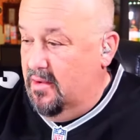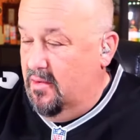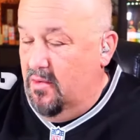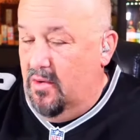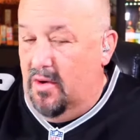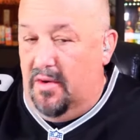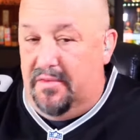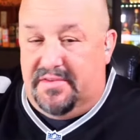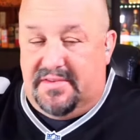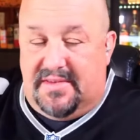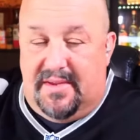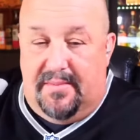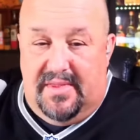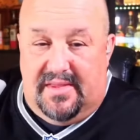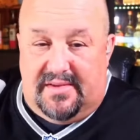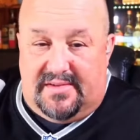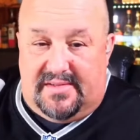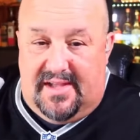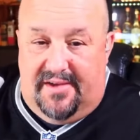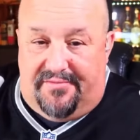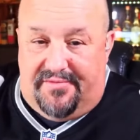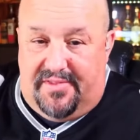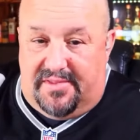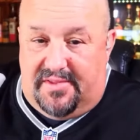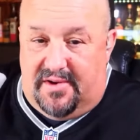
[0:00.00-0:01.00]
well, some of the
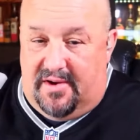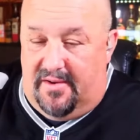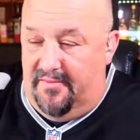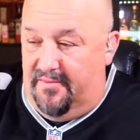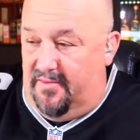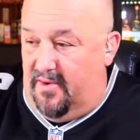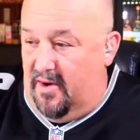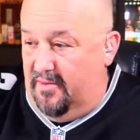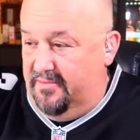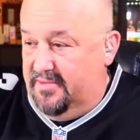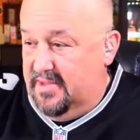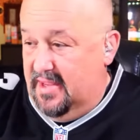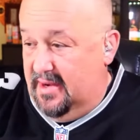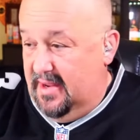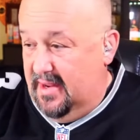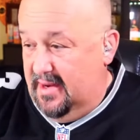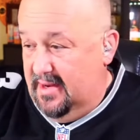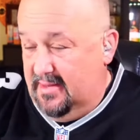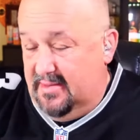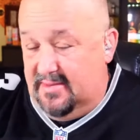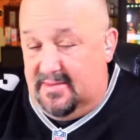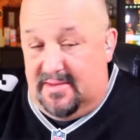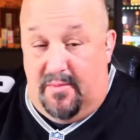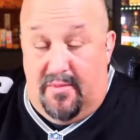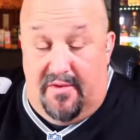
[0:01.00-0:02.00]
stuff that they're involved in,
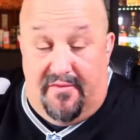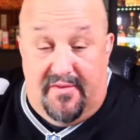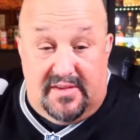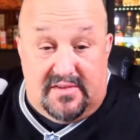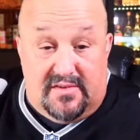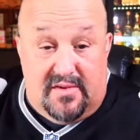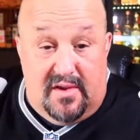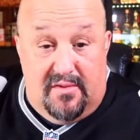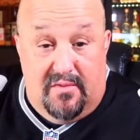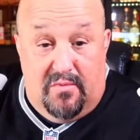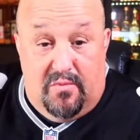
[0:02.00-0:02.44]
and some of it's